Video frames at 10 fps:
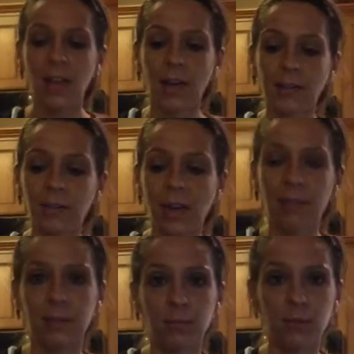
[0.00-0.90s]
I also
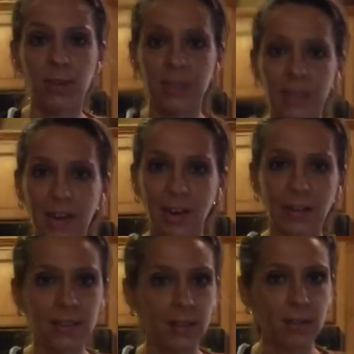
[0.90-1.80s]
have some shredded
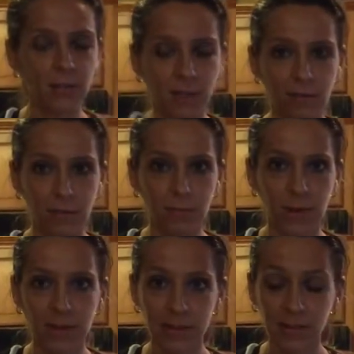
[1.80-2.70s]
carrots that I use my food
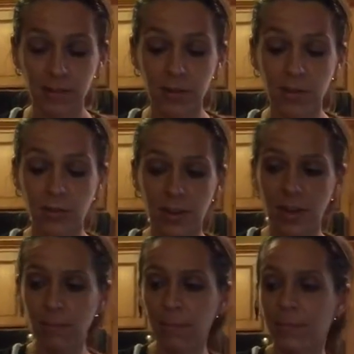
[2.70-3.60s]
processor to shred
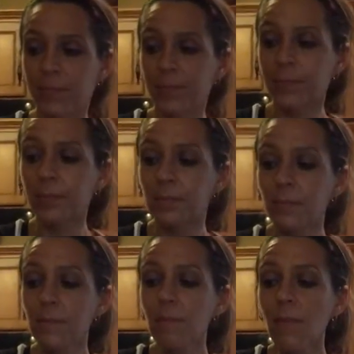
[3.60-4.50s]
up.
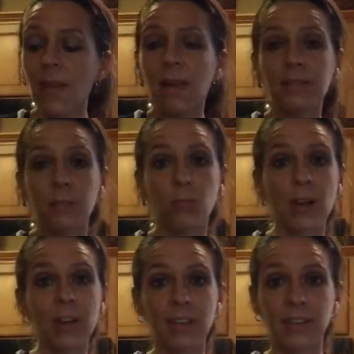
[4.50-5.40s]
I have some
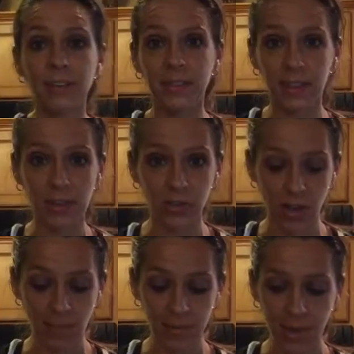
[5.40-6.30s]
red onions that I
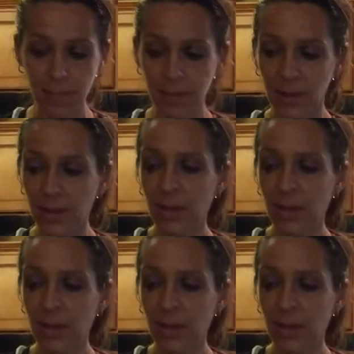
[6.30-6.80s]
chopped up.